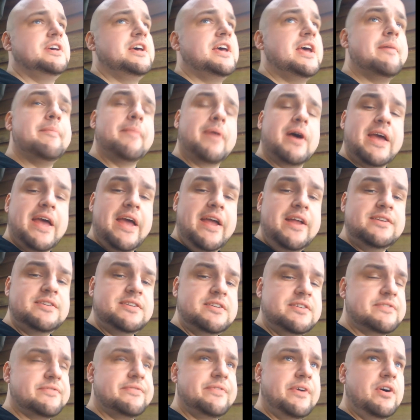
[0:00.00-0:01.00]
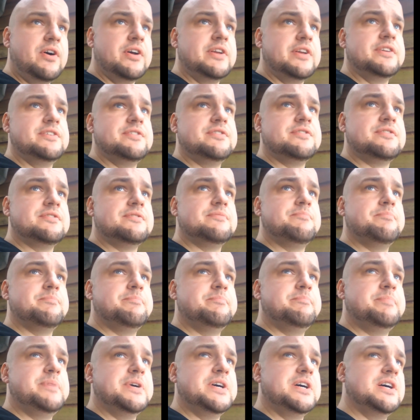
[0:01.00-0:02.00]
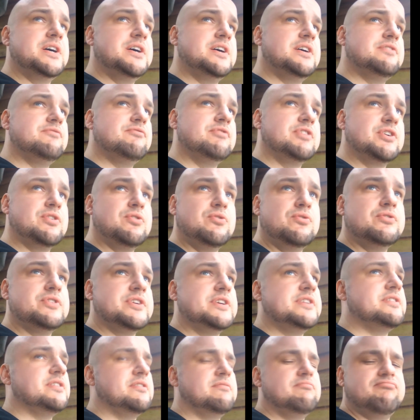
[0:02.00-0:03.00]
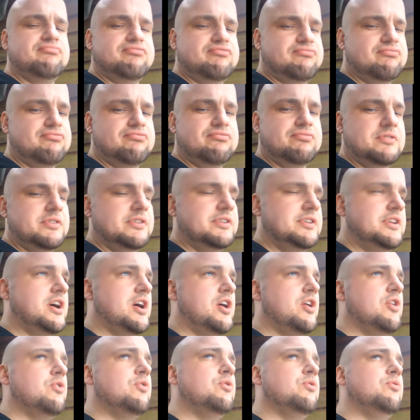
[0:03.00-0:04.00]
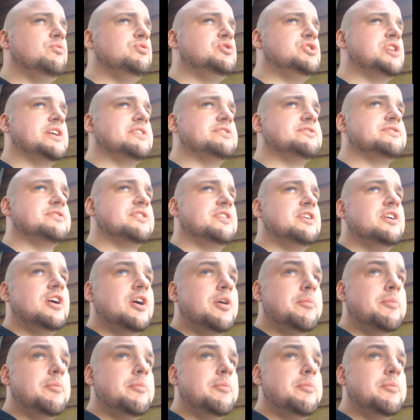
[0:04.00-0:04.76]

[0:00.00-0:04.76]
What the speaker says: In my head it's fine, but recorded, no chance.